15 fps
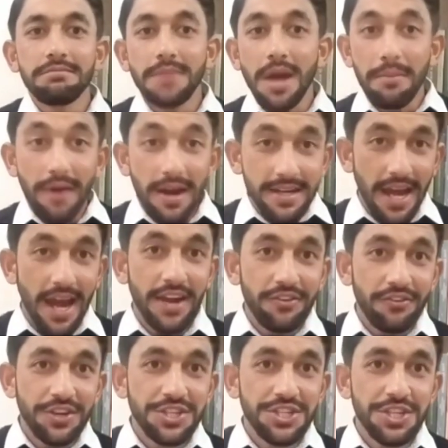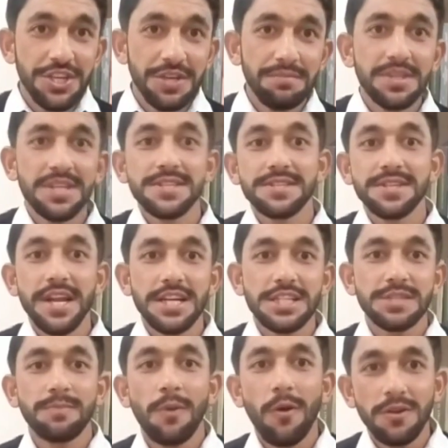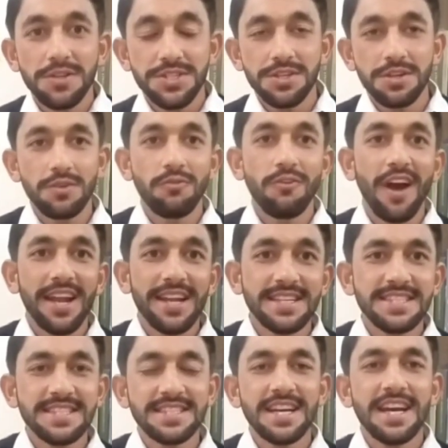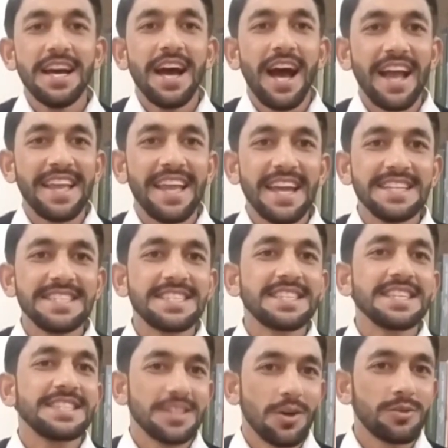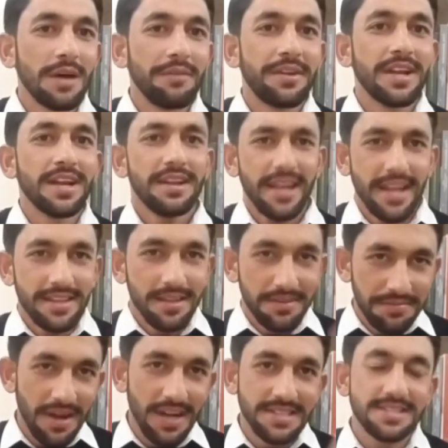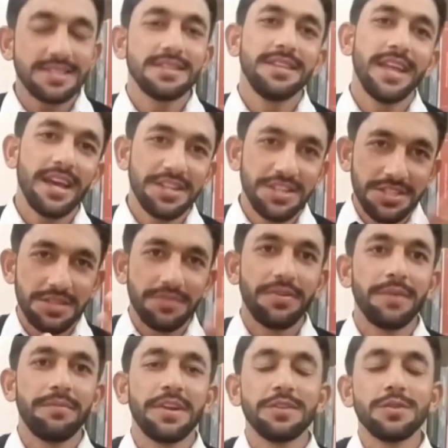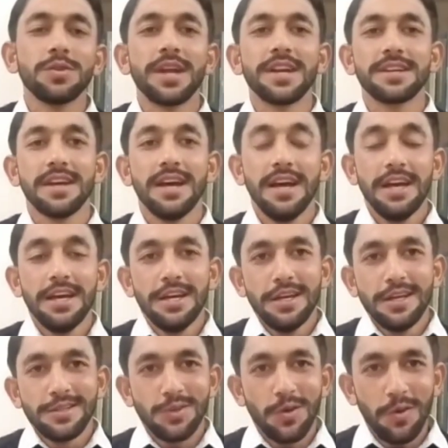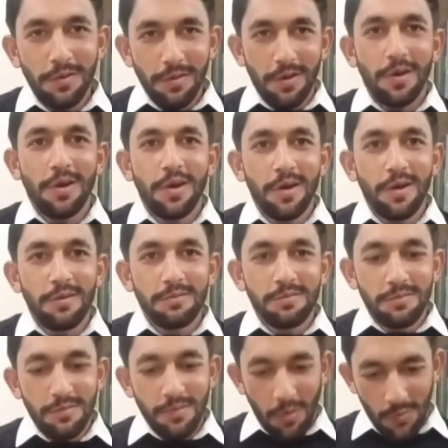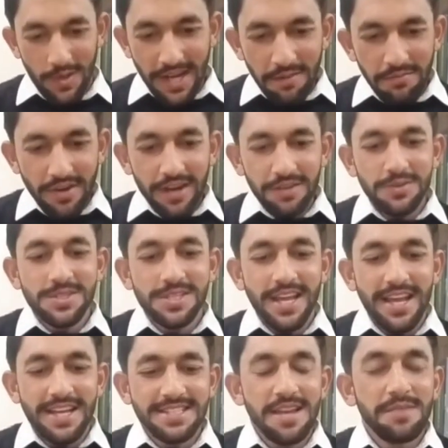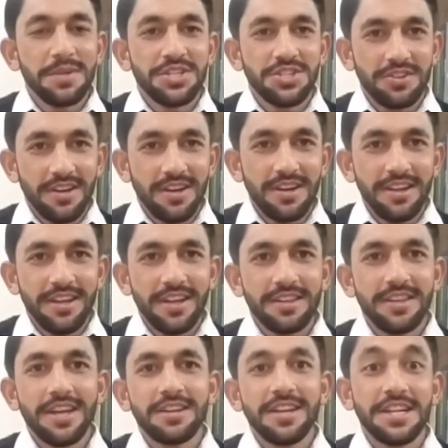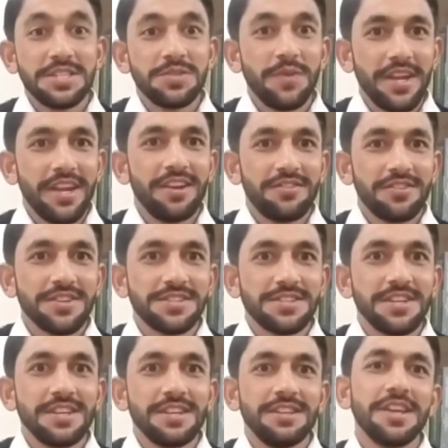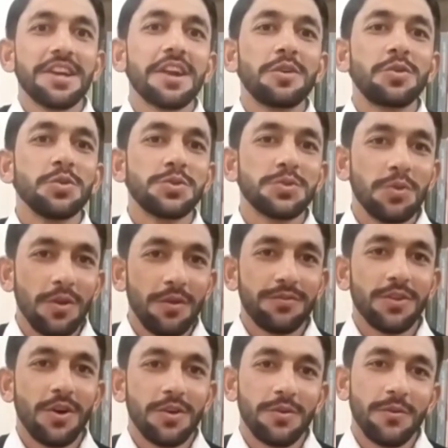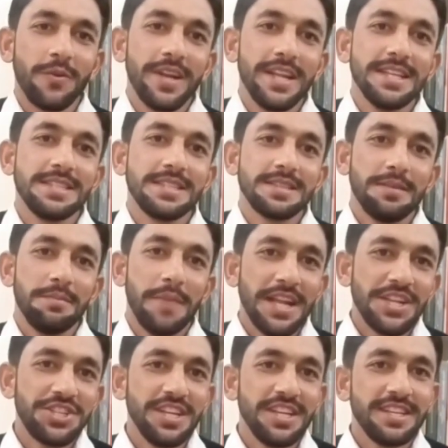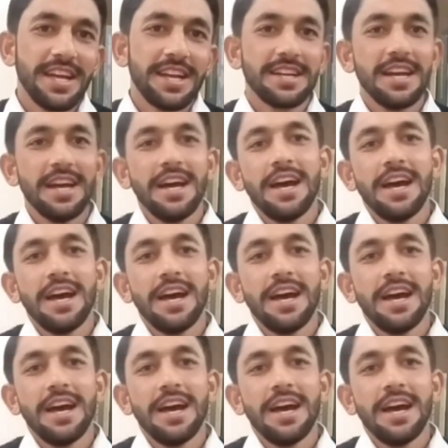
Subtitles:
apartheid regime, the state-sponsored violence against South African in the past. They are just referring to that. So what I'm trying to say, as I mentioned earlier, that it's very interesting. There are two schools of thought. One is mentioning that